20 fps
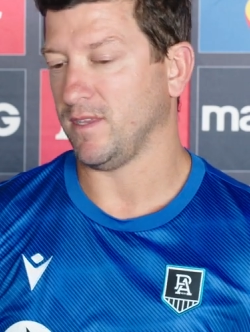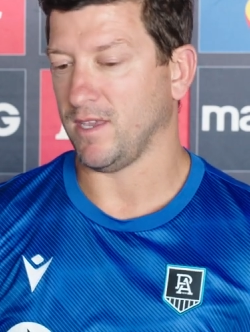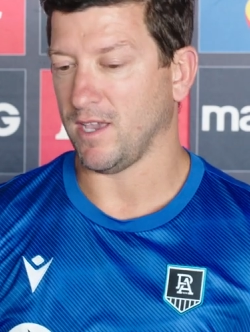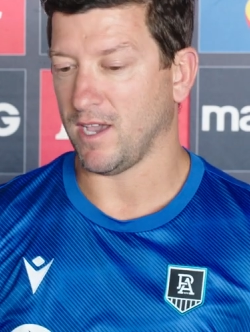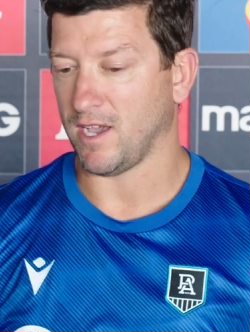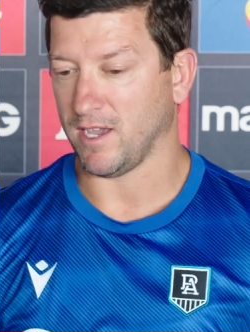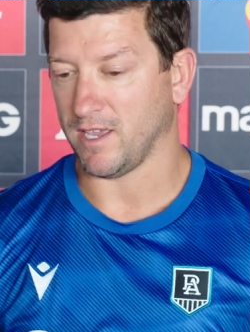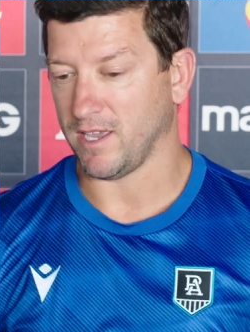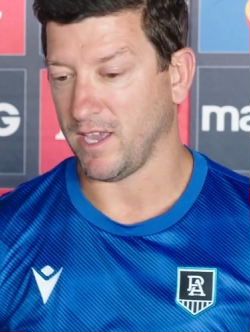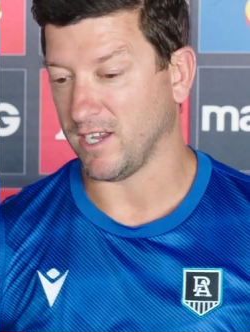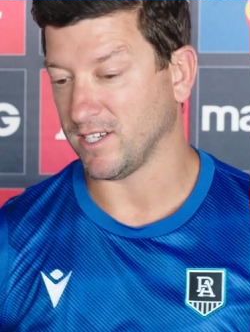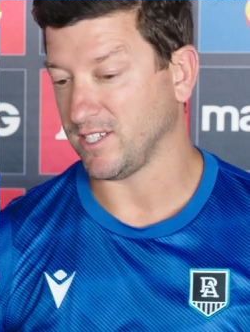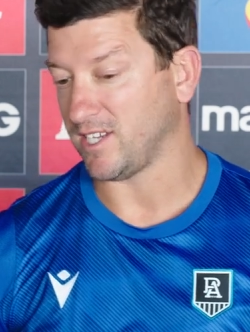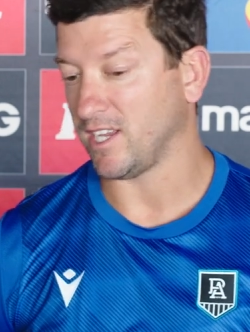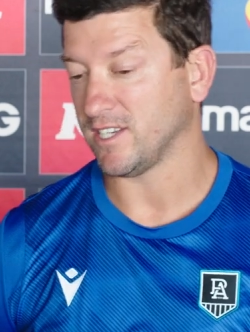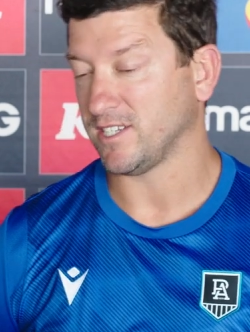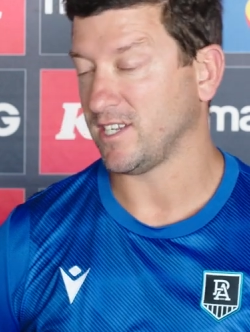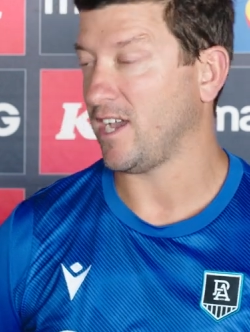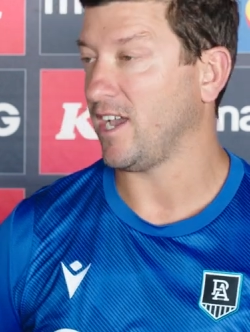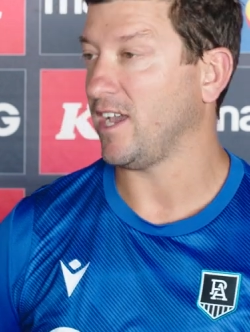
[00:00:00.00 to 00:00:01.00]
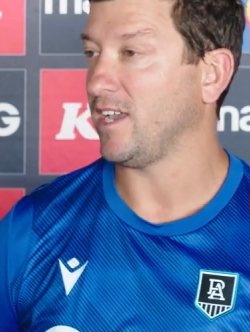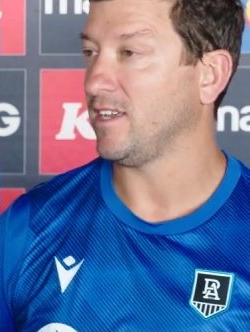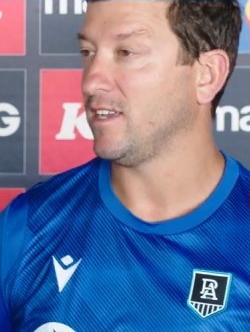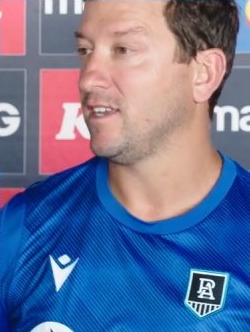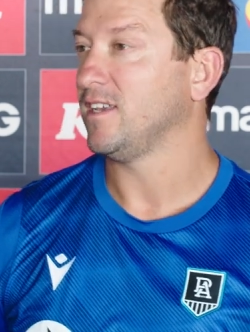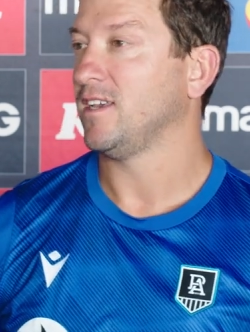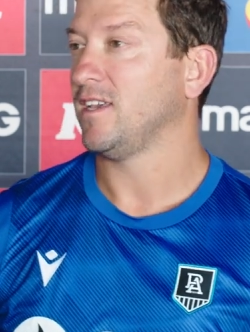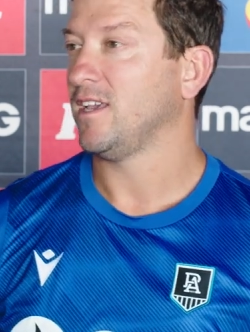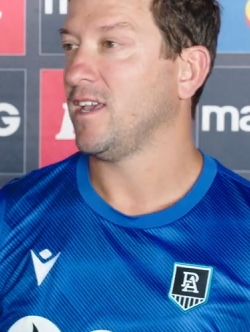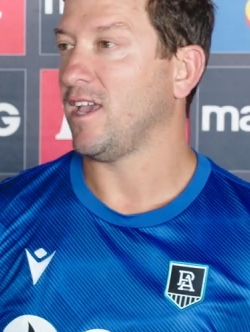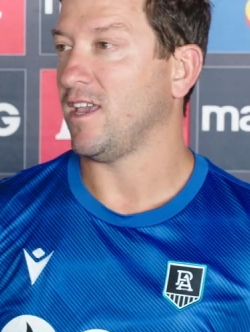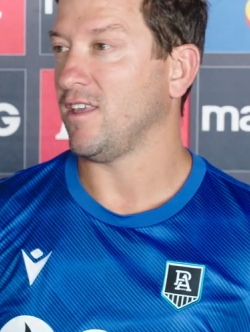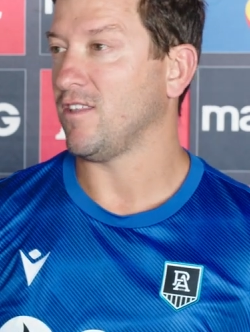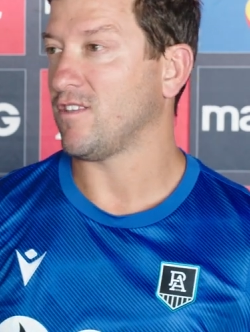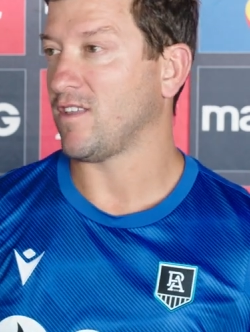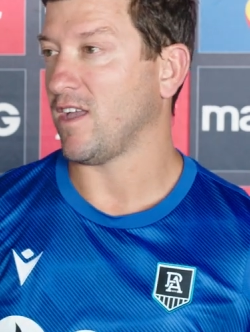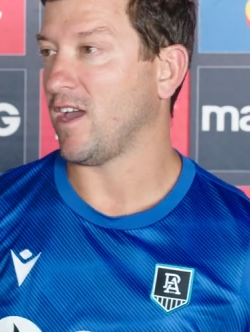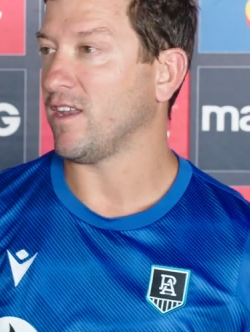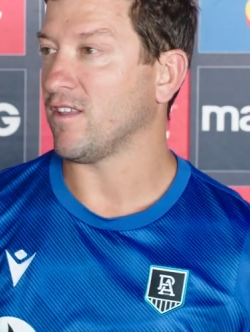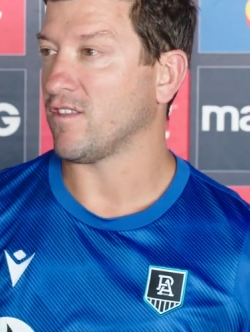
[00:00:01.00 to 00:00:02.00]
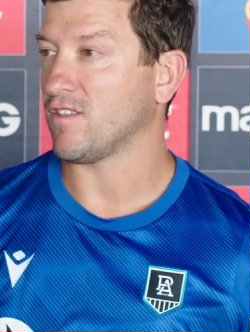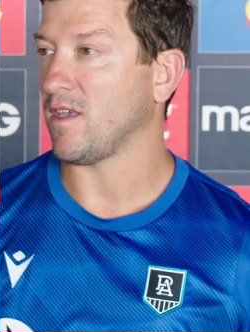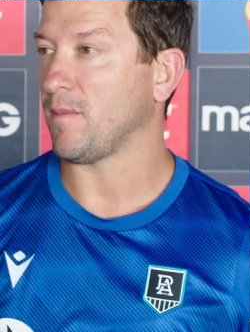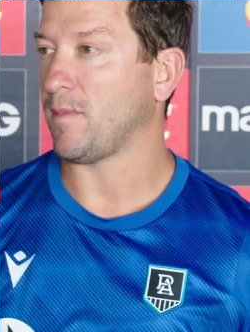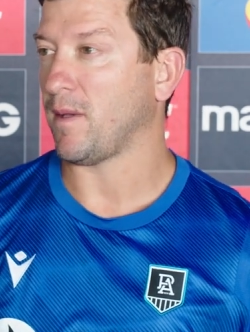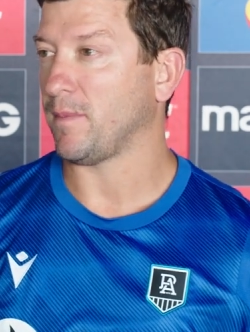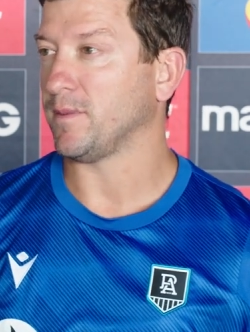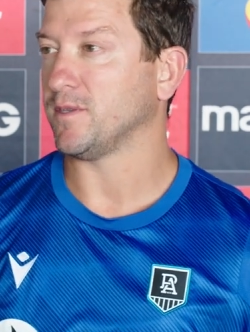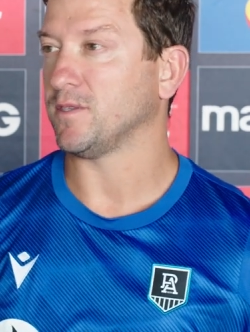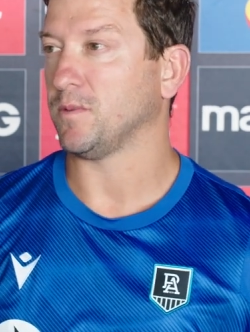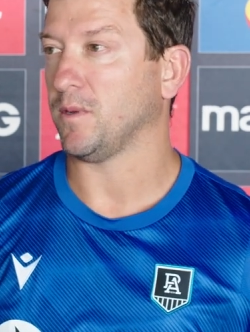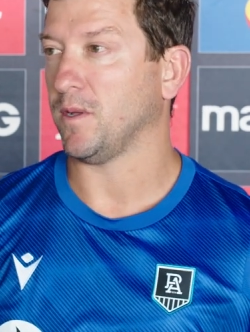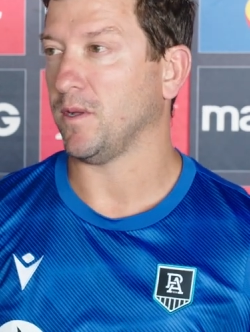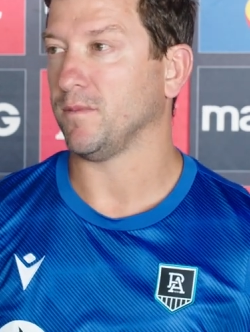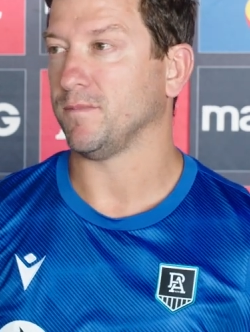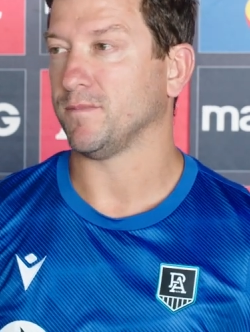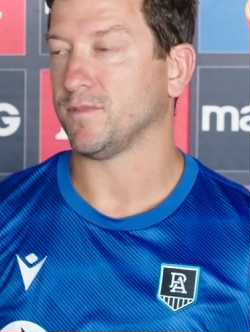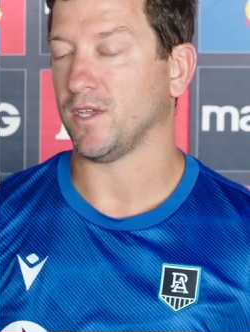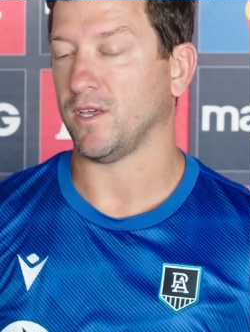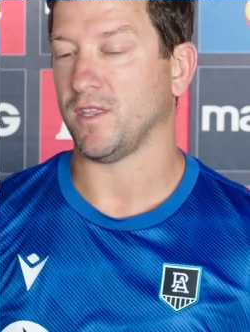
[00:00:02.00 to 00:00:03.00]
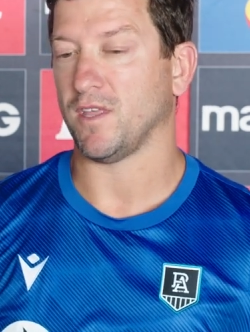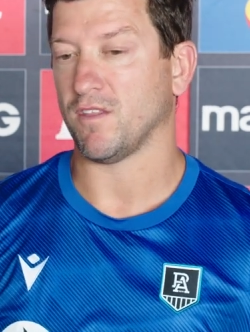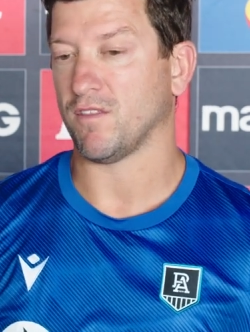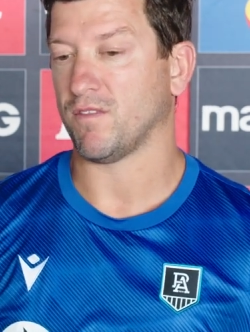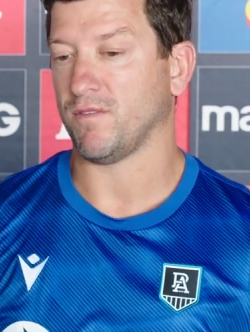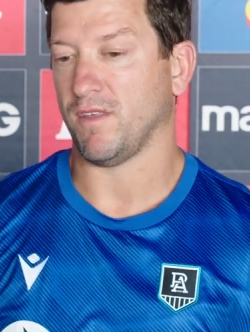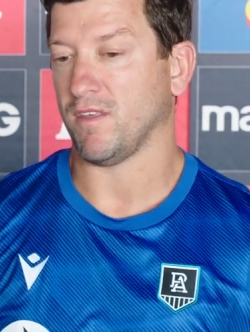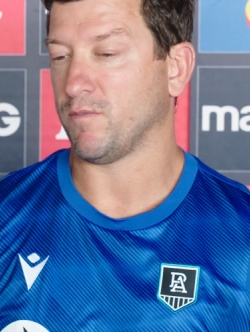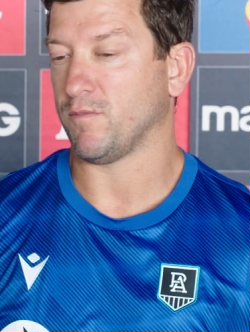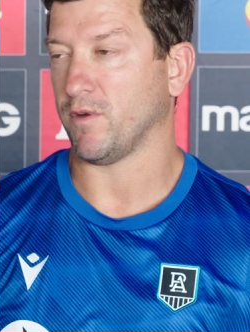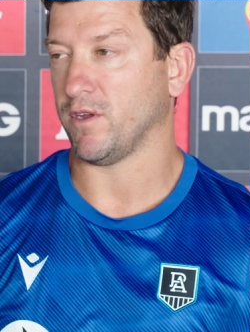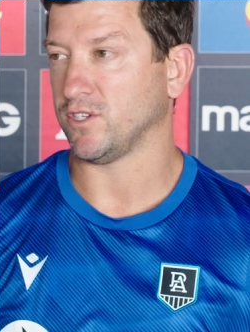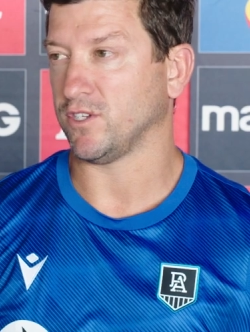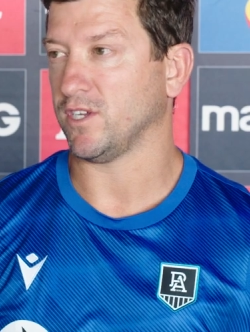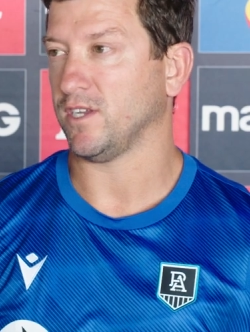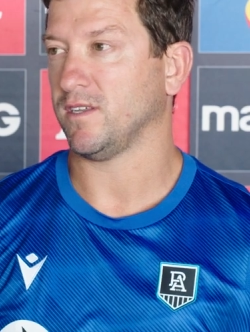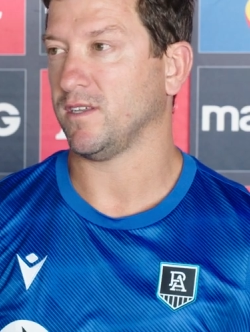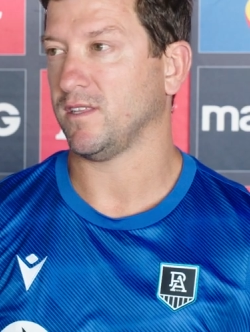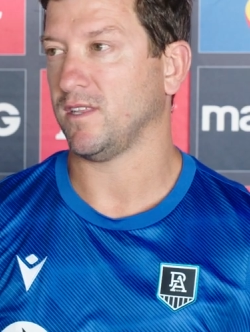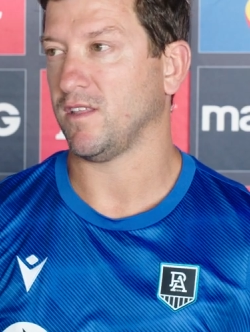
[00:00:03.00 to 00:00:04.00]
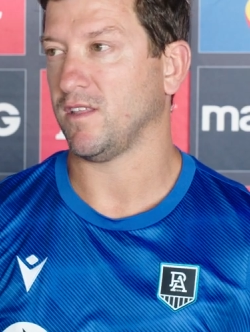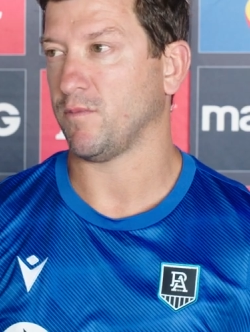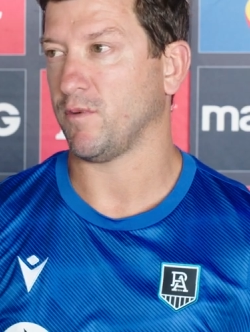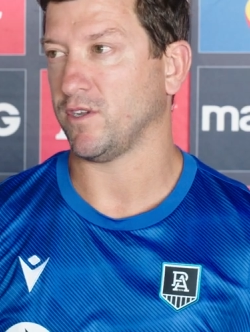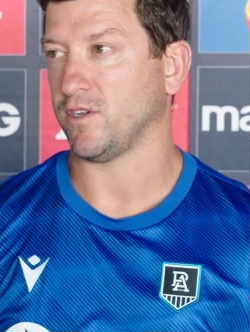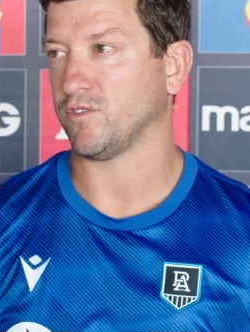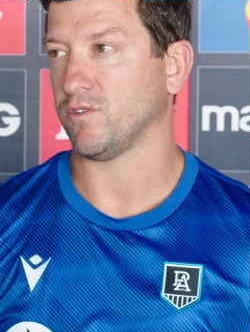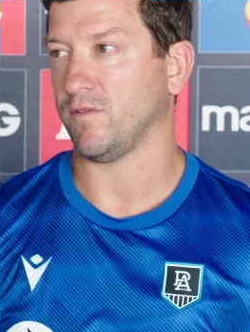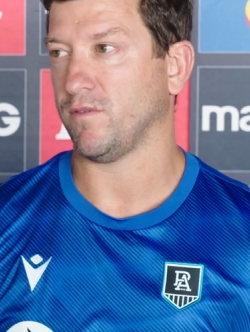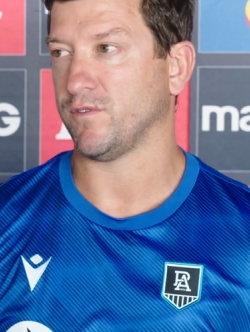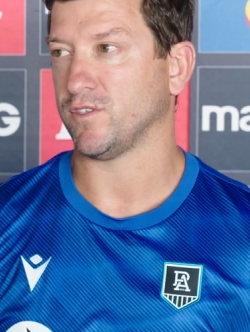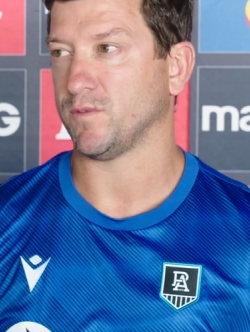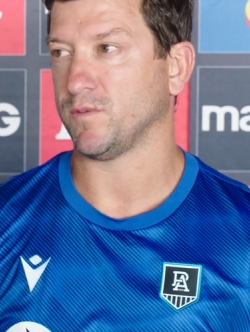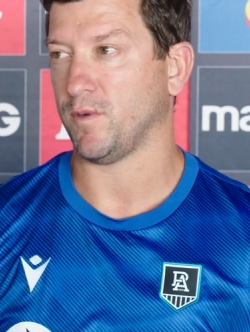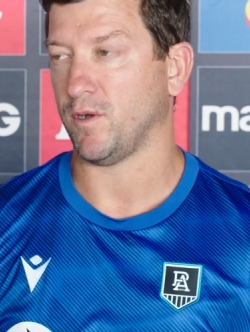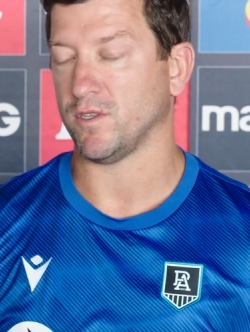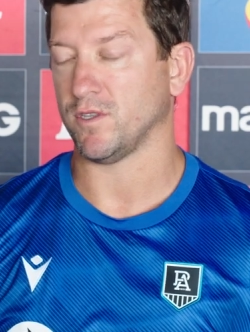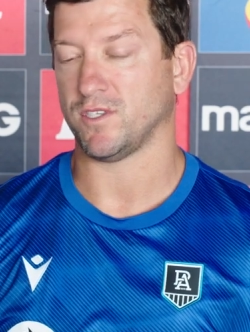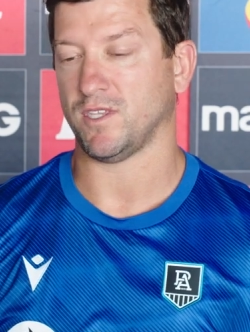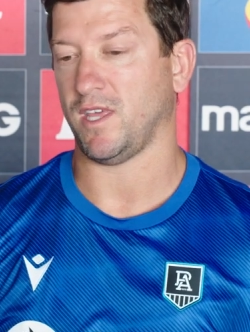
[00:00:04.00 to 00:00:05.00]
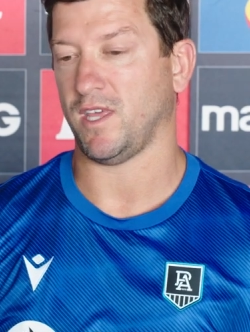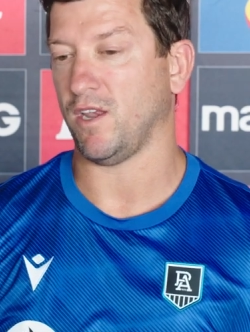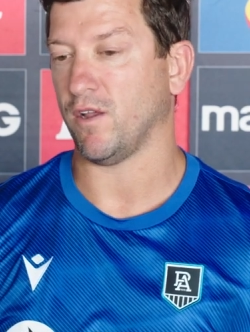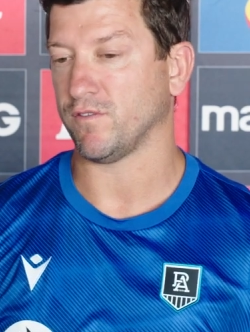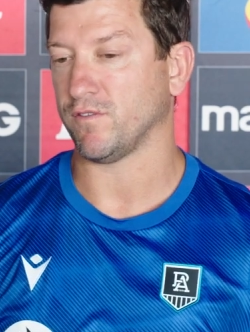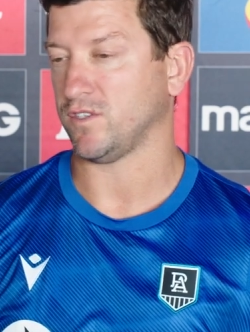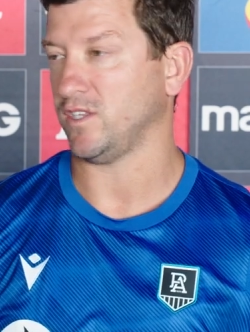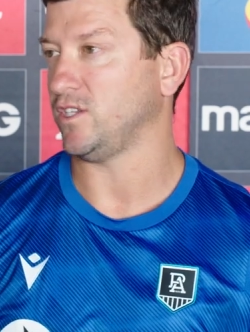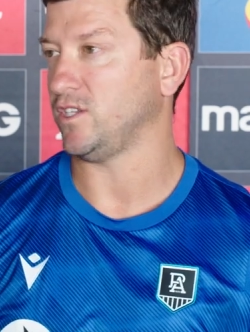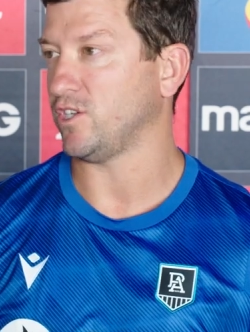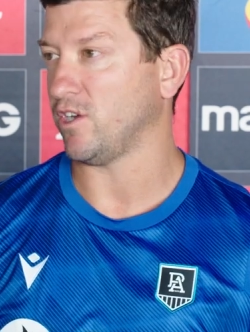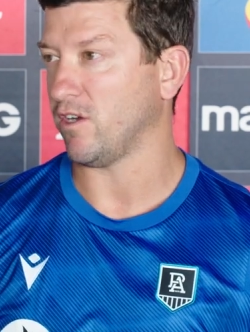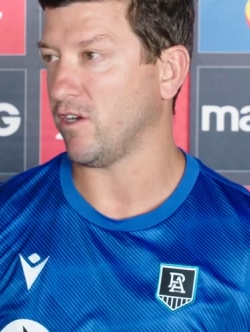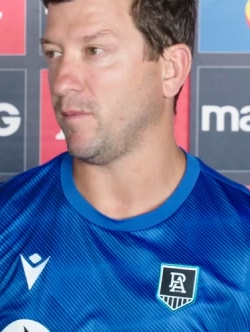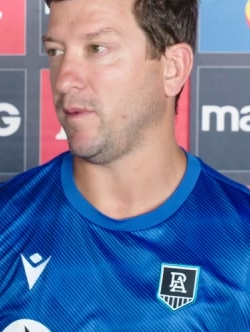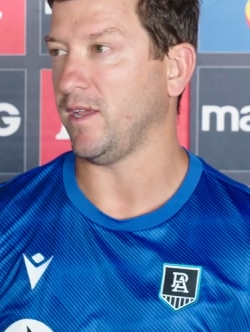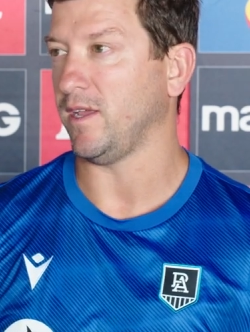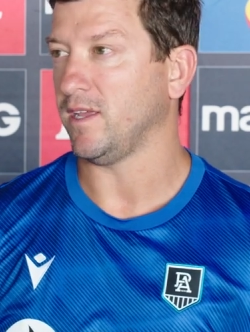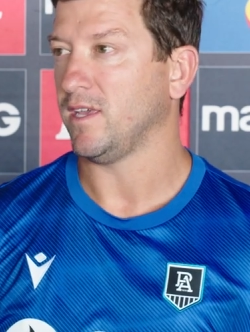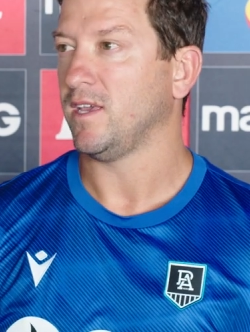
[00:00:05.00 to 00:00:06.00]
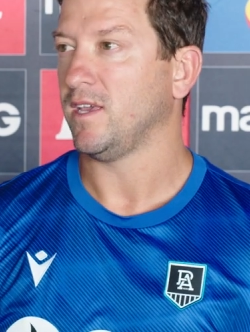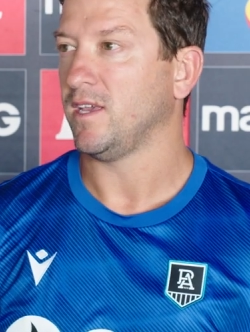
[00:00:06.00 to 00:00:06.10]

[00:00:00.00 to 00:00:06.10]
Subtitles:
Young Dante is starting to step up as well. So there's pressure on for spots. And then obviously Jeremy